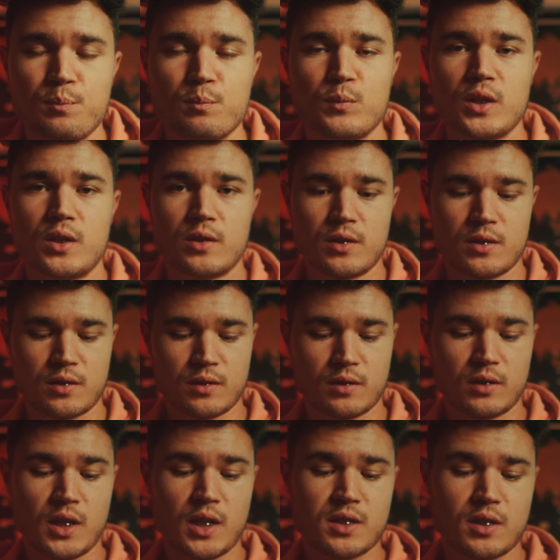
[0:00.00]
Because
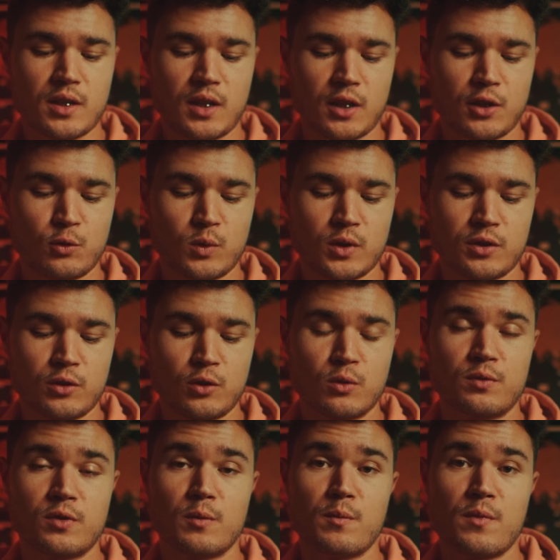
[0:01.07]
let's say that you want to go
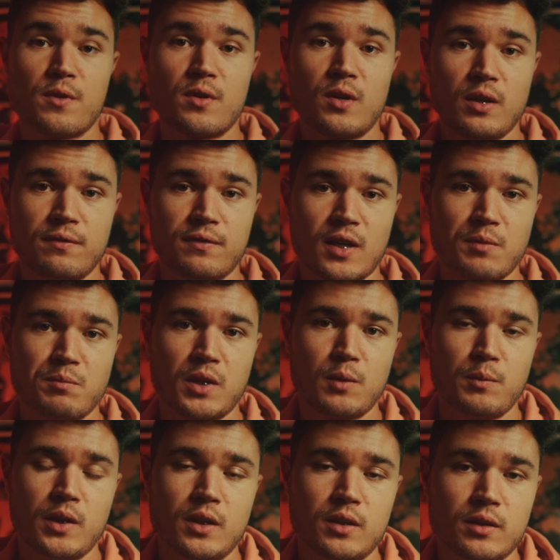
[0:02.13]
from
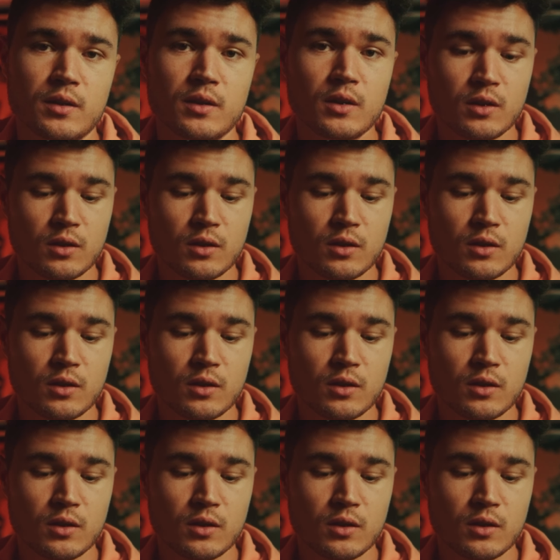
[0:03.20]
35mm